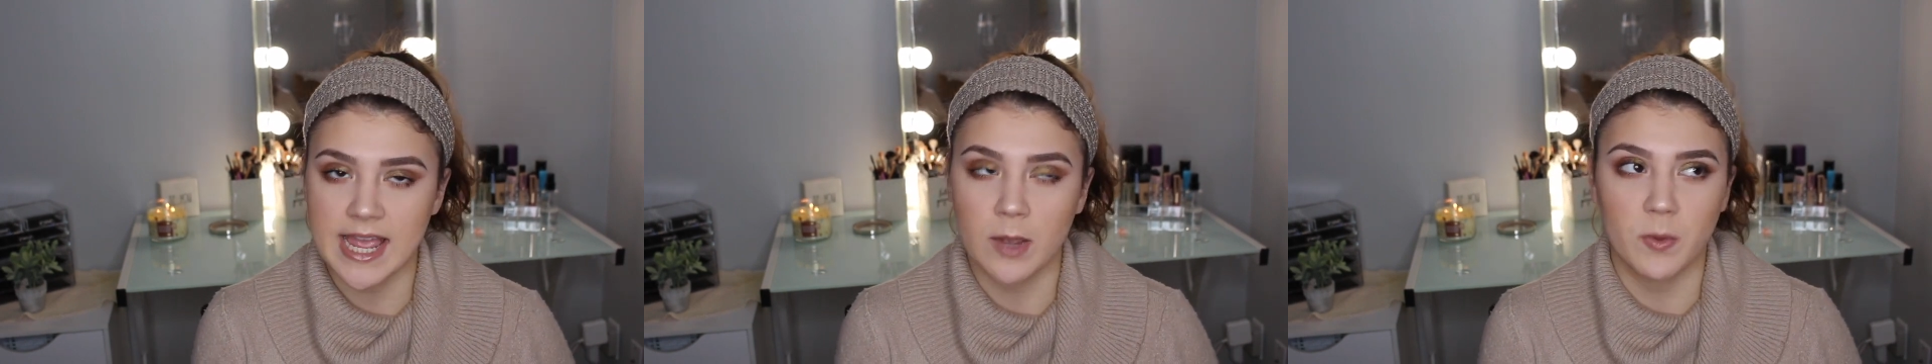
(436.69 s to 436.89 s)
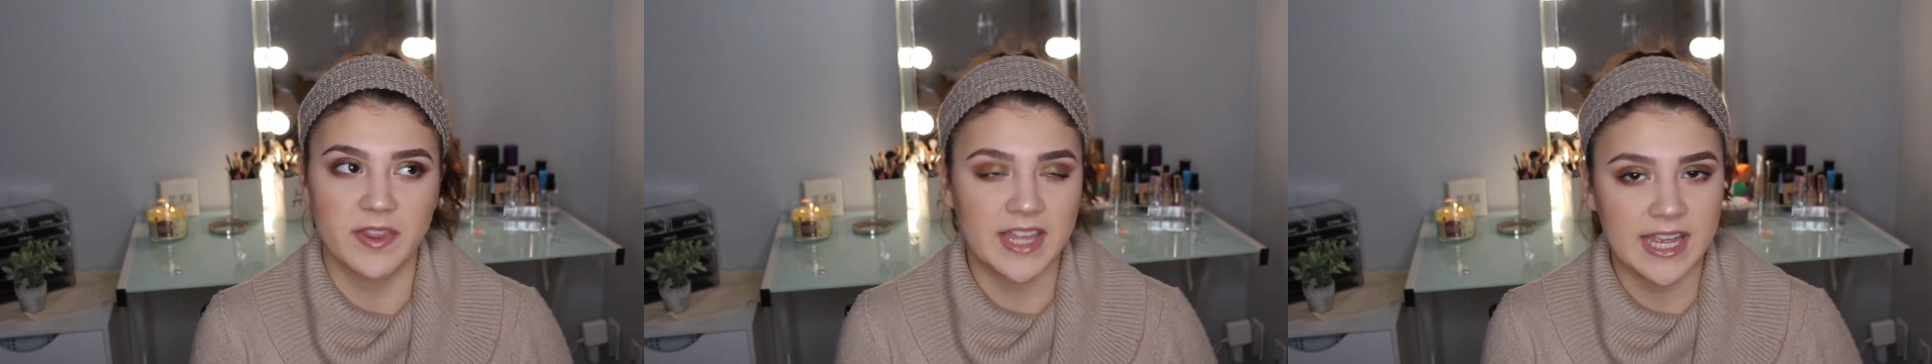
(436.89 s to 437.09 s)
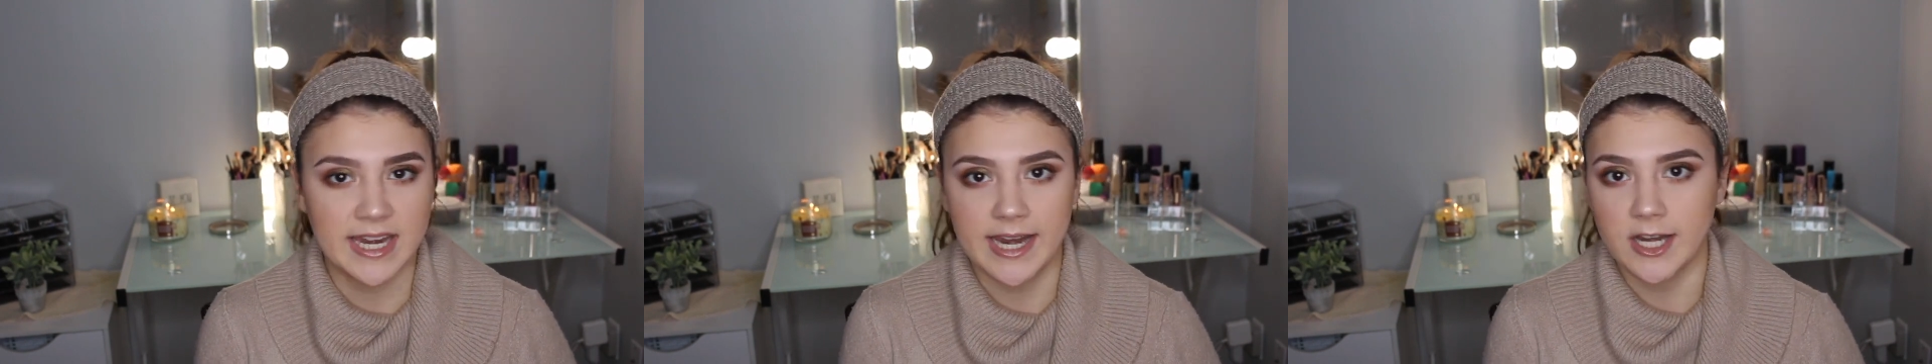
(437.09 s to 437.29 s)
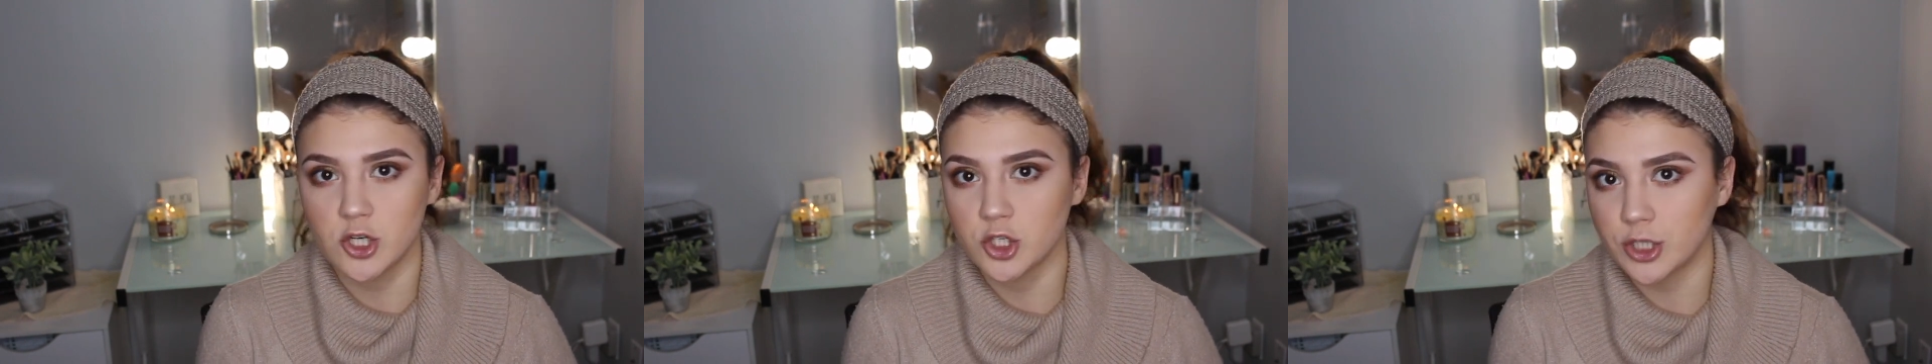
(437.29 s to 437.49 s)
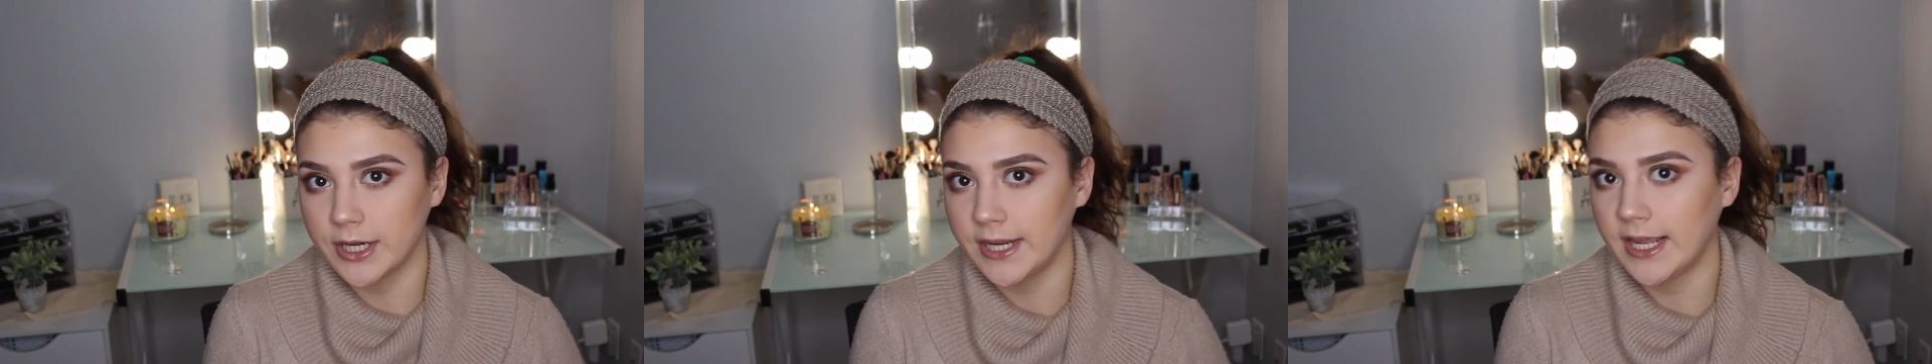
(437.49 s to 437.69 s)
day with
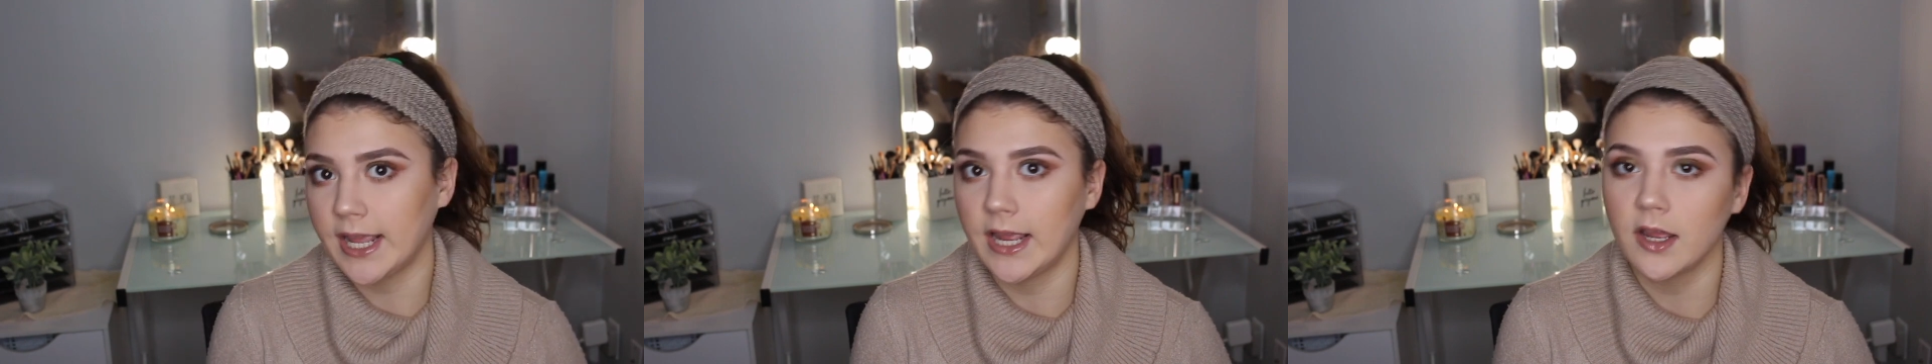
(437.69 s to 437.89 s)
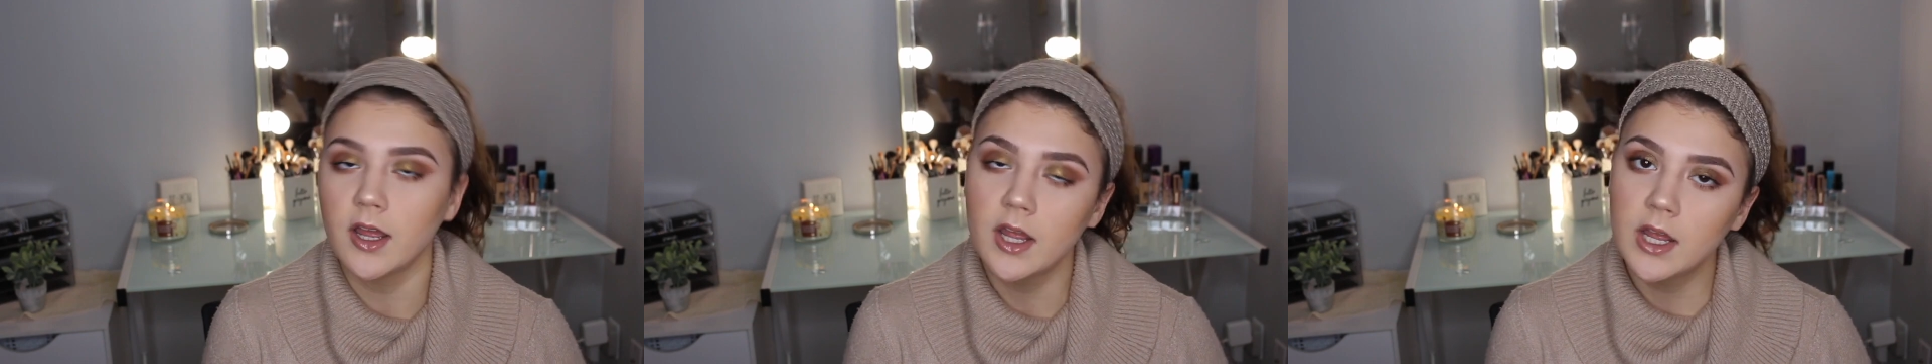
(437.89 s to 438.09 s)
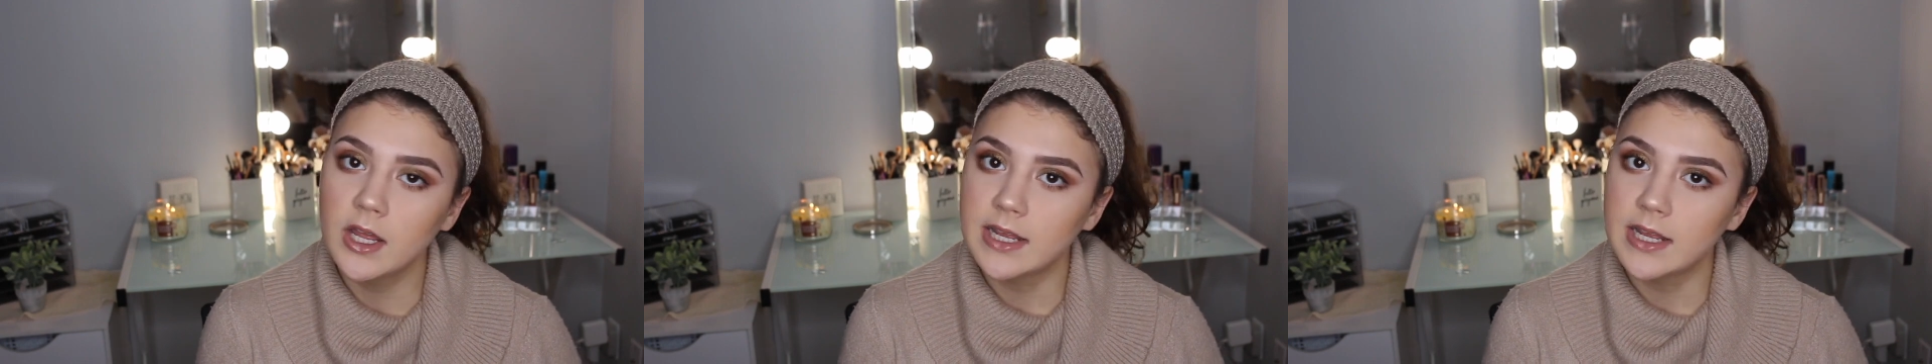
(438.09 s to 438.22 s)
eating, drinking,